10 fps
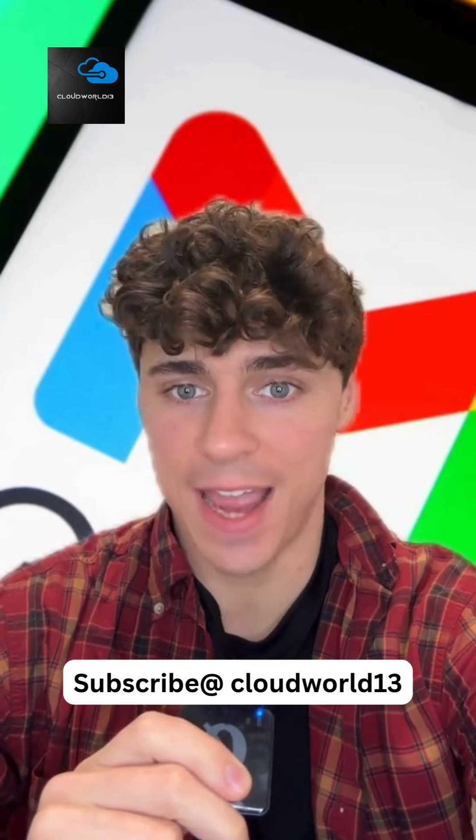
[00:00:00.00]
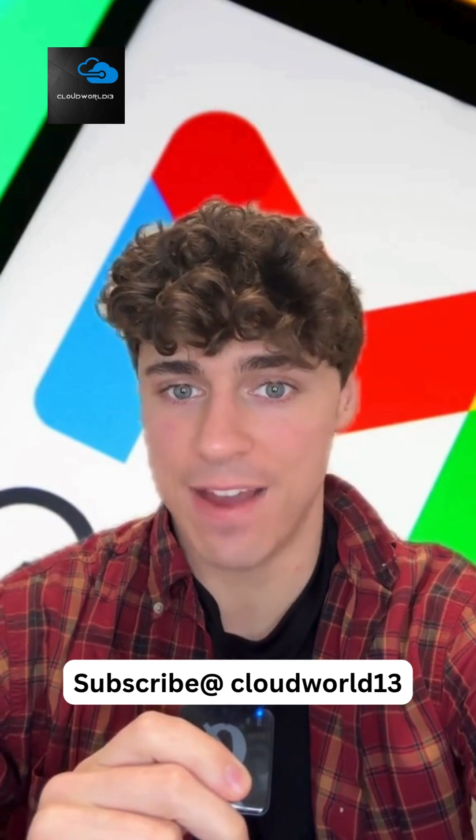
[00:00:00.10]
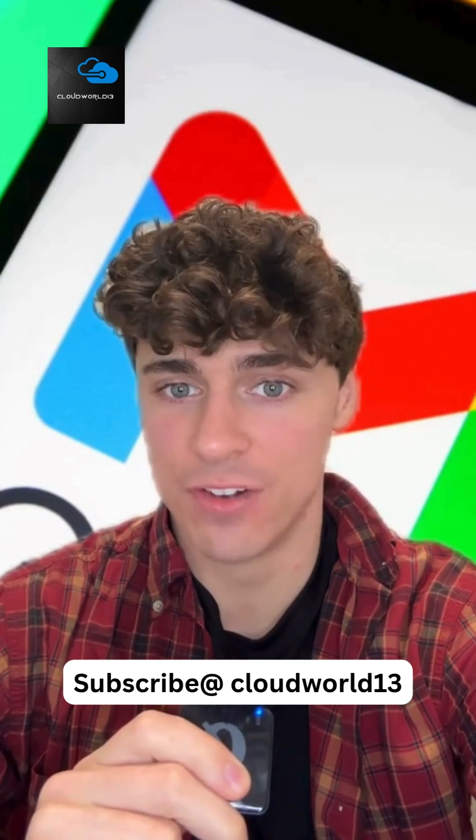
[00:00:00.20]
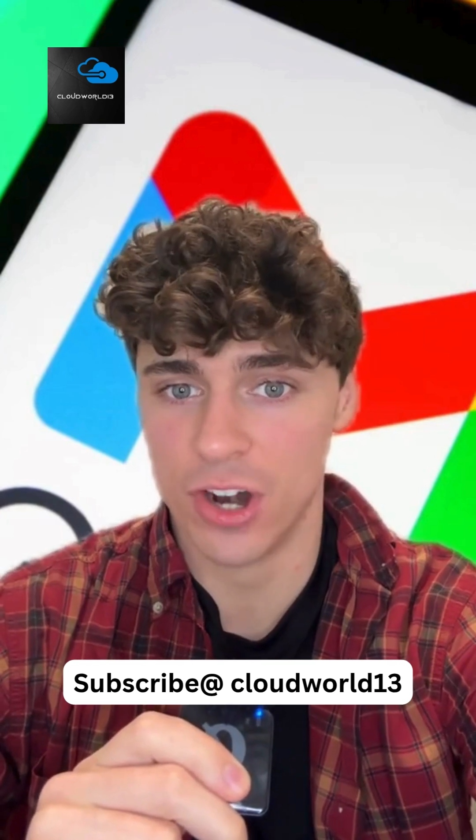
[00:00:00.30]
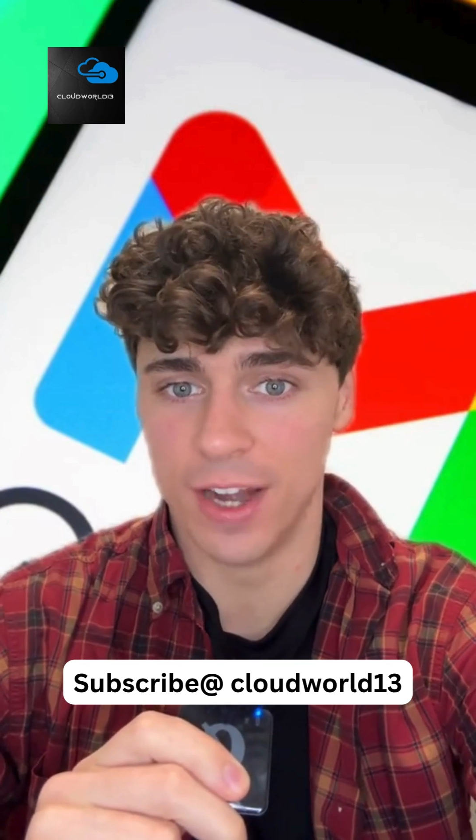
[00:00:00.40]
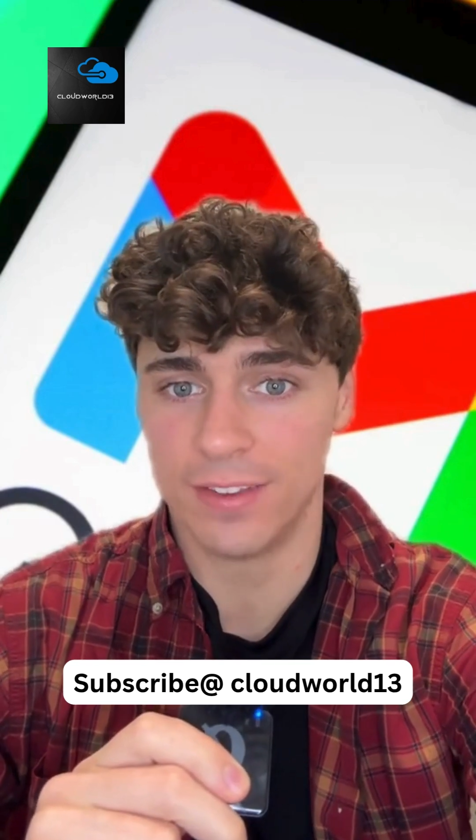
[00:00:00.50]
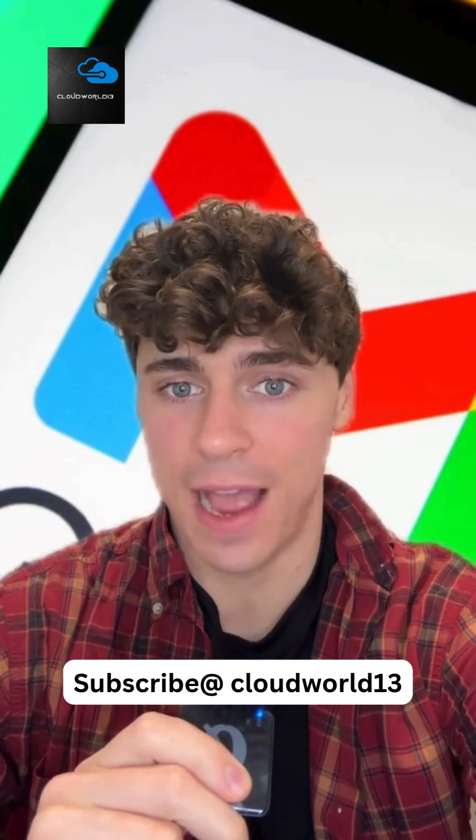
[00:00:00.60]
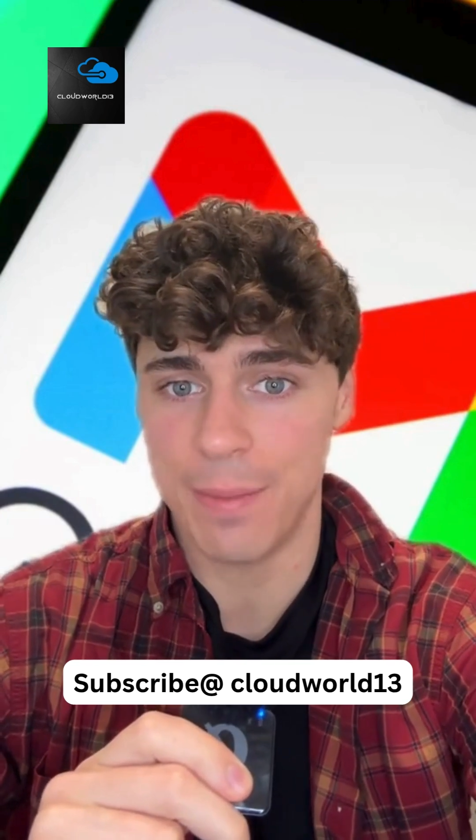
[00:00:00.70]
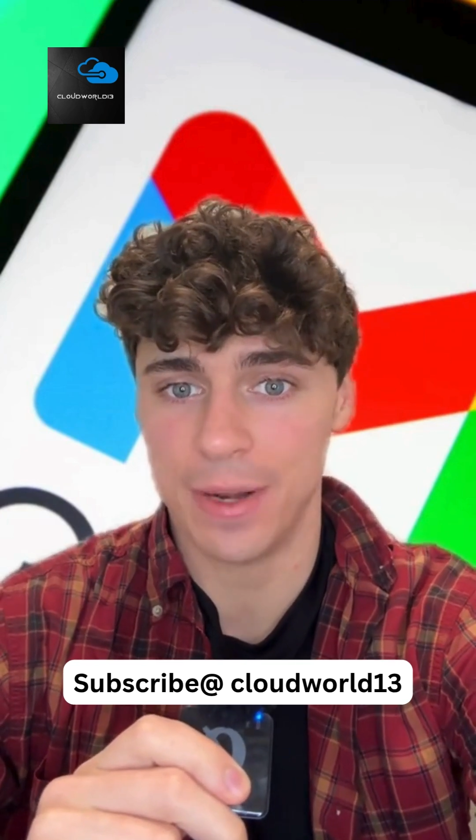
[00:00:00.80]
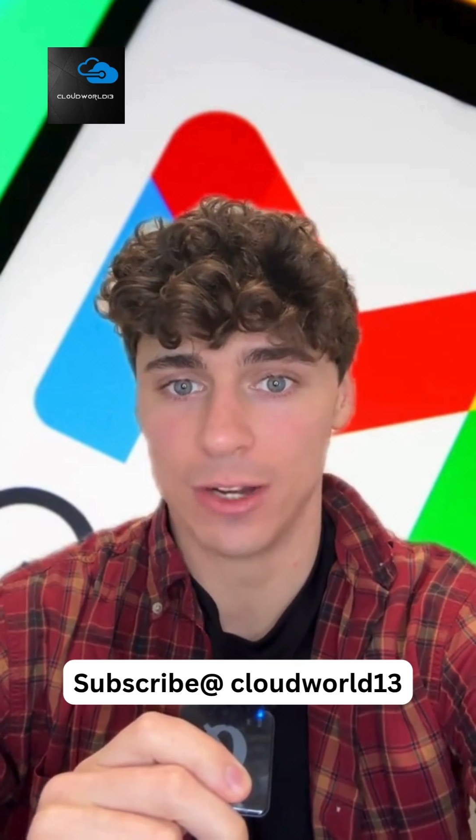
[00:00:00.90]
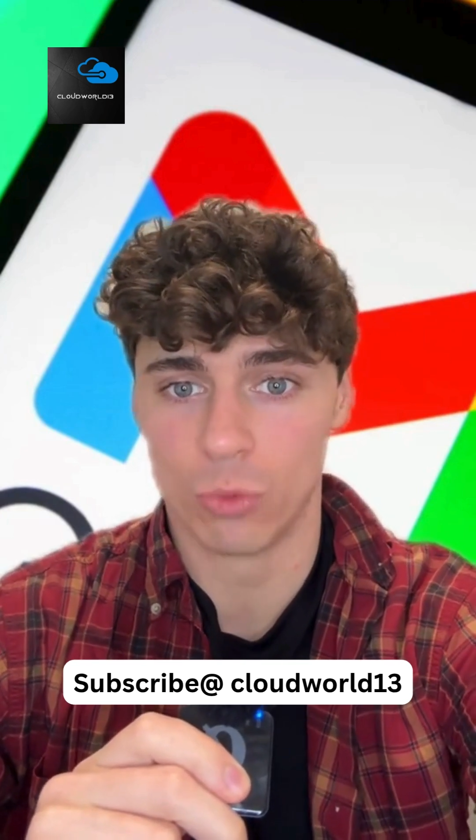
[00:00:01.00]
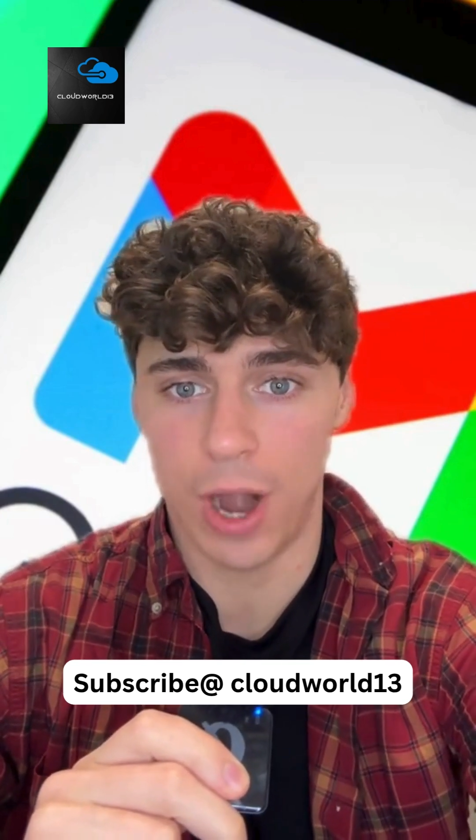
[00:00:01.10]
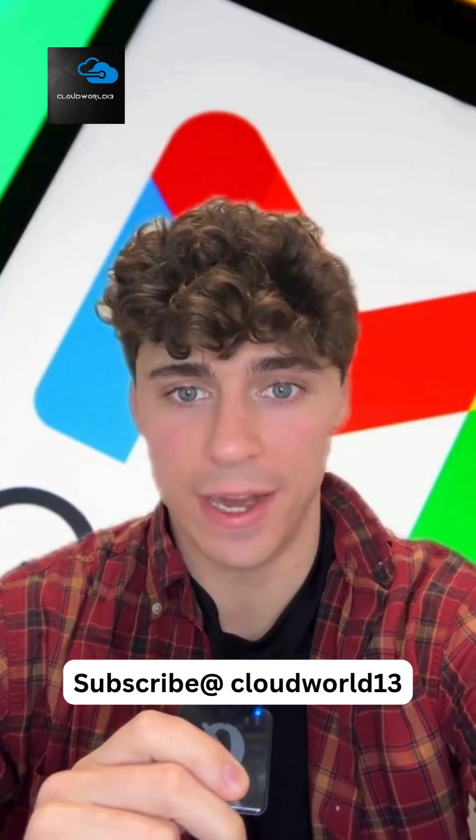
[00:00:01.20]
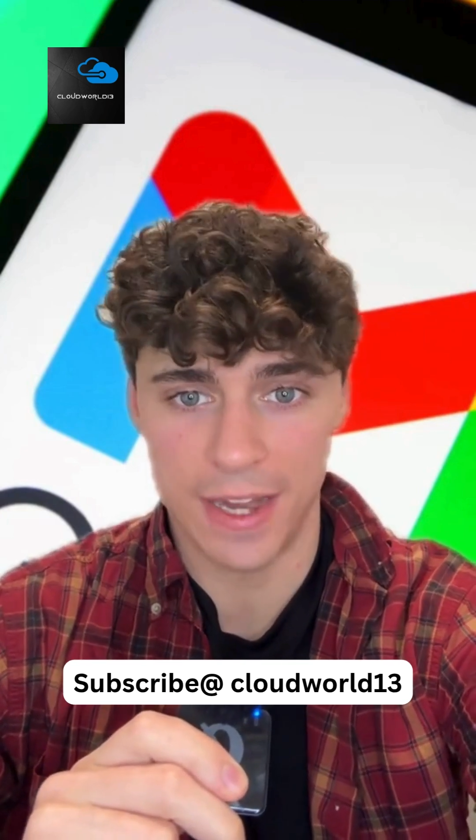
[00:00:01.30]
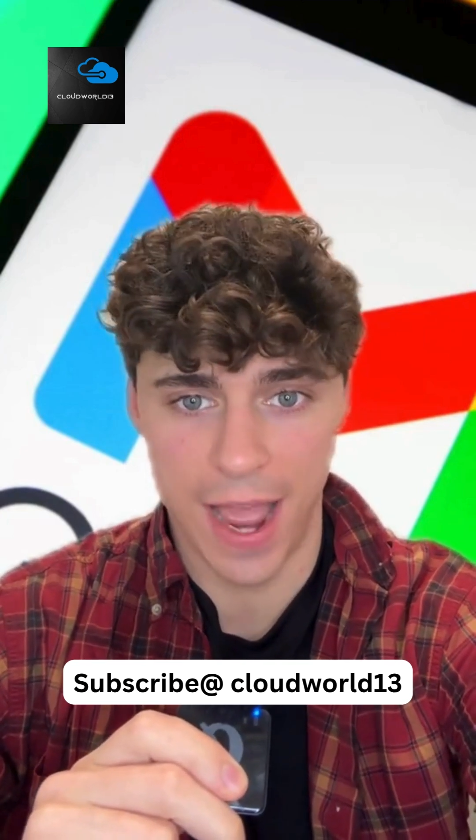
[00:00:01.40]
ever is happening
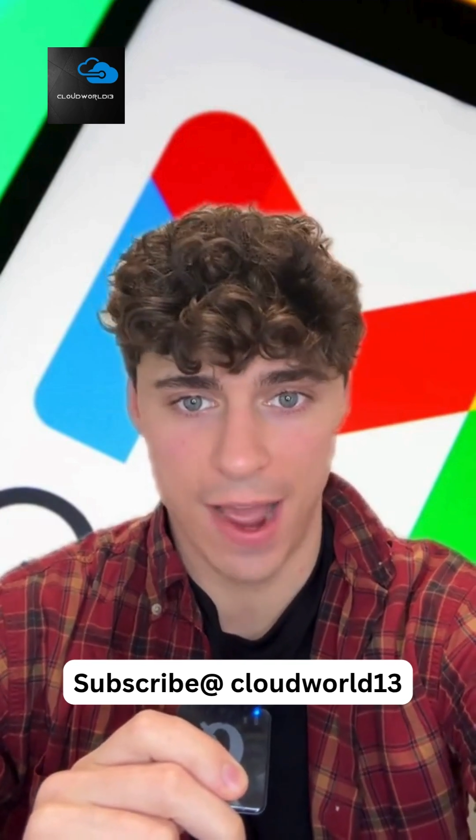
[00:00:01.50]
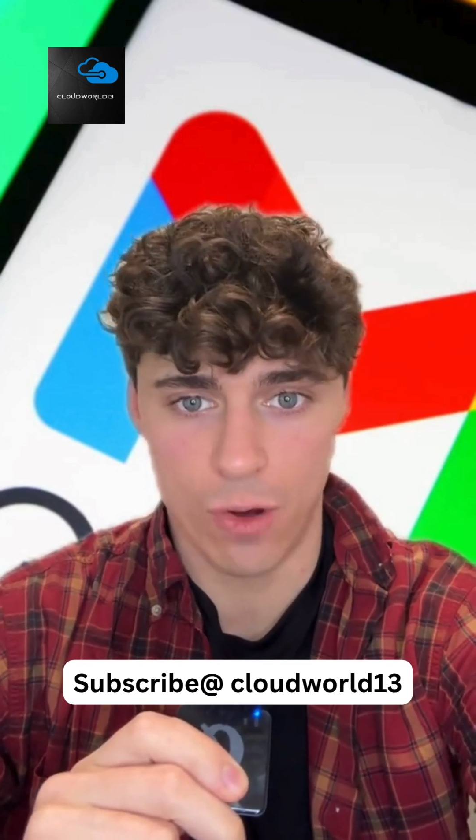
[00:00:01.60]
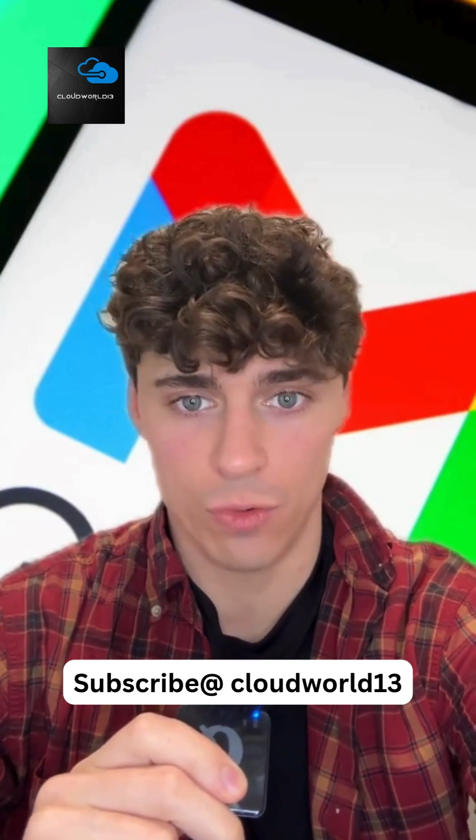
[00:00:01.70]
right now.